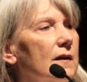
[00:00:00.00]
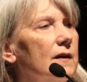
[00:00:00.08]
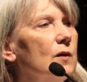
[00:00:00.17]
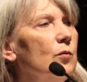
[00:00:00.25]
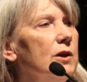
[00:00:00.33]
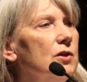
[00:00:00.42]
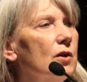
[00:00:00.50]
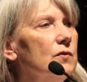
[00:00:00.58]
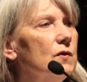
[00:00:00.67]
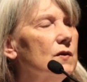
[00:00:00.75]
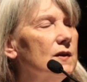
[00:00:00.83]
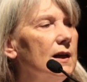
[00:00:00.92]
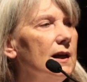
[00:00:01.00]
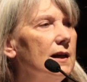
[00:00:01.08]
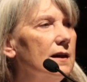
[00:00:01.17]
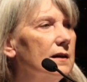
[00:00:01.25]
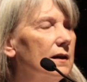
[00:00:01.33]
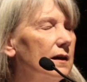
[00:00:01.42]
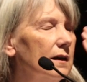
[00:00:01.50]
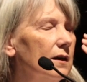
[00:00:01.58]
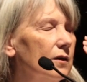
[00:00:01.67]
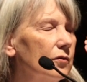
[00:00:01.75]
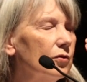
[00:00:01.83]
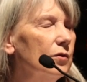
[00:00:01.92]
that we don't see
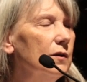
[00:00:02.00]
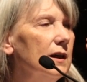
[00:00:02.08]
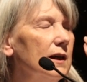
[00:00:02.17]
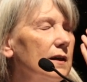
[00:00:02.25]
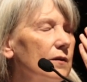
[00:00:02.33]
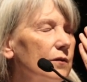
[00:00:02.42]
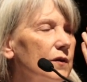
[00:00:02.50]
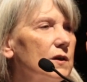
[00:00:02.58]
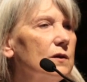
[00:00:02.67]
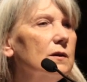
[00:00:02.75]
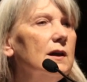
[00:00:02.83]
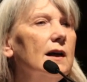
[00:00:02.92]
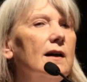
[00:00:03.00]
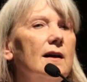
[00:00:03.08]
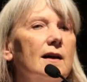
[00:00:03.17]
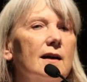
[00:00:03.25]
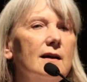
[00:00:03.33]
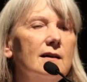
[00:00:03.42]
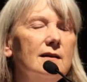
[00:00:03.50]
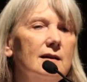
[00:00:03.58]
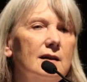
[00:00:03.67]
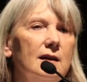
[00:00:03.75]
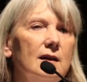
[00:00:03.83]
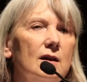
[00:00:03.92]
through the physical eye.
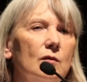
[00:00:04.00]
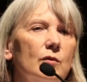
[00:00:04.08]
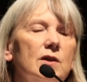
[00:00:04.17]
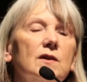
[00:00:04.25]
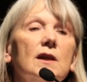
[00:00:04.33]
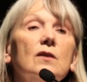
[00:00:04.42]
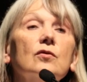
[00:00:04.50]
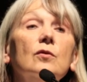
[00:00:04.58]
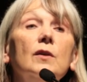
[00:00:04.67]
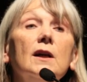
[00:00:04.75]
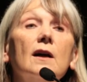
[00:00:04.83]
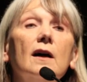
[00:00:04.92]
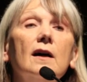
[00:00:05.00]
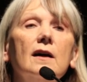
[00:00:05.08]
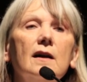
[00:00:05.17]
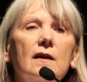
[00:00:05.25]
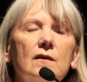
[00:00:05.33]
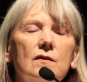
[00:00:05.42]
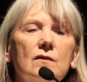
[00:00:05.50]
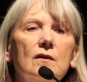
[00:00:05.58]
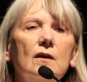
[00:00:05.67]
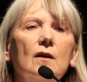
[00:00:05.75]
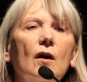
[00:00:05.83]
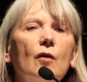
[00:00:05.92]
We see through the eyes
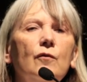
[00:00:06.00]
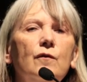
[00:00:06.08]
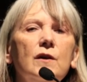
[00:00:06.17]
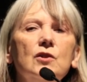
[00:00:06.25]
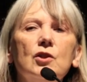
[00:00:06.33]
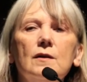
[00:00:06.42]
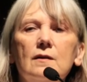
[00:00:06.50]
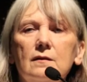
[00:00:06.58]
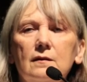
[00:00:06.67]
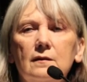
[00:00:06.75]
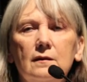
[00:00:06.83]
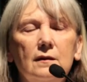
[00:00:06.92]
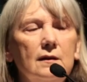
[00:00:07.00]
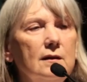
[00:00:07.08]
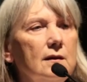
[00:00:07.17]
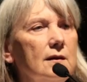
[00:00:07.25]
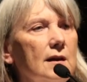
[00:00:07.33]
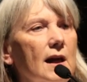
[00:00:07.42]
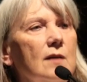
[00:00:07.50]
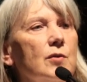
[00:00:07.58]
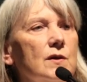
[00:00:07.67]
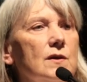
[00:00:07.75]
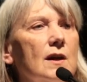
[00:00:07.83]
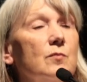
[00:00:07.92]
of vision and
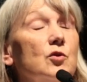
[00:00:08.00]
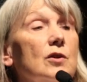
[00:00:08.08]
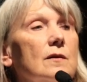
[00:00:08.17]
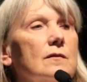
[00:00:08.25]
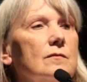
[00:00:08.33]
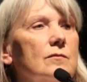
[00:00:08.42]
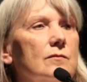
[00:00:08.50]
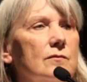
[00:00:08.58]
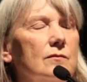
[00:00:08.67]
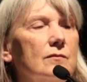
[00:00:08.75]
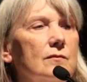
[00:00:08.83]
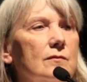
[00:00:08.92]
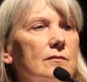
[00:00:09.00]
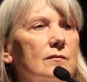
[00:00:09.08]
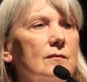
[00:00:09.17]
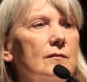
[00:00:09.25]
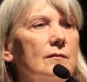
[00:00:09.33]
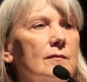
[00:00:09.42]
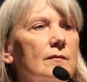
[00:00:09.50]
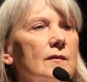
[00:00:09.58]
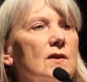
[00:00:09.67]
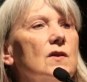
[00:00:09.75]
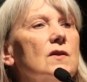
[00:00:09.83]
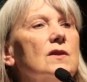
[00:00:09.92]
perception.
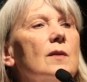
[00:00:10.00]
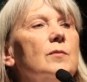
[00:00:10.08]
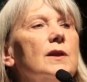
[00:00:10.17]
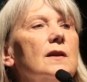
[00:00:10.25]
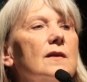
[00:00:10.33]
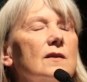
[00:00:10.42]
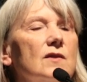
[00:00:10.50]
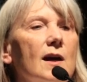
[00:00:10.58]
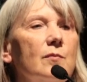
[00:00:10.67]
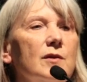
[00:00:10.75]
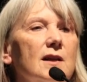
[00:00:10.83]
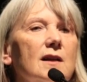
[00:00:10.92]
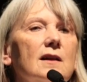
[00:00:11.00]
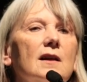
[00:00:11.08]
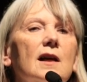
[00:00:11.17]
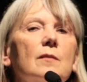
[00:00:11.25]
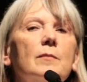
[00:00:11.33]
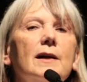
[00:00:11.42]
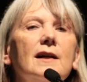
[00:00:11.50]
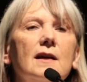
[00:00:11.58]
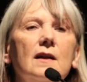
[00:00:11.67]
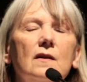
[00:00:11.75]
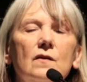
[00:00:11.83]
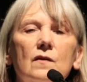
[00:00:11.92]
This is something that's happening in our
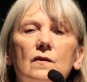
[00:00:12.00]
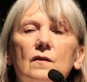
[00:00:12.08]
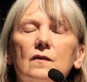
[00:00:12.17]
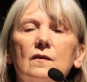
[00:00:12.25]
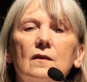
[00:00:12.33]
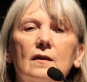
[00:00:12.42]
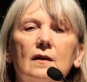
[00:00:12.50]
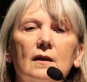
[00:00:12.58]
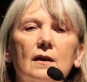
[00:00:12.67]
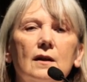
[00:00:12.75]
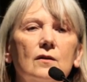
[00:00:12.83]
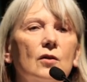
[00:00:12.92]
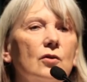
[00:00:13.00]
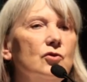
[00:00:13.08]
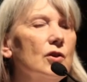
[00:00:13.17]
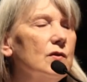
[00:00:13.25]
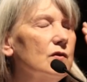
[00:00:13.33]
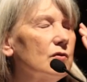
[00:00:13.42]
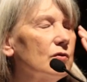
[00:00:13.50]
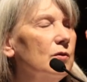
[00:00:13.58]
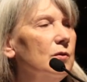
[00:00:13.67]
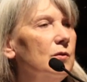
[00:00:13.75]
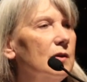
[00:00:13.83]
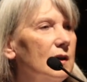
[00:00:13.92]
minds, not just
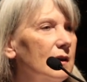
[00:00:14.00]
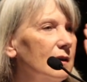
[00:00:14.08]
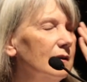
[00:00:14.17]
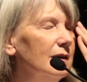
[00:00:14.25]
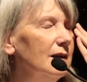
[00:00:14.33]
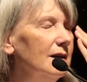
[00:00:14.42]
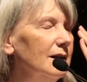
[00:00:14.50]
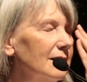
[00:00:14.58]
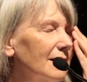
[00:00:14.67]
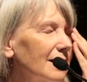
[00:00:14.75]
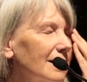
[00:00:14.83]
through the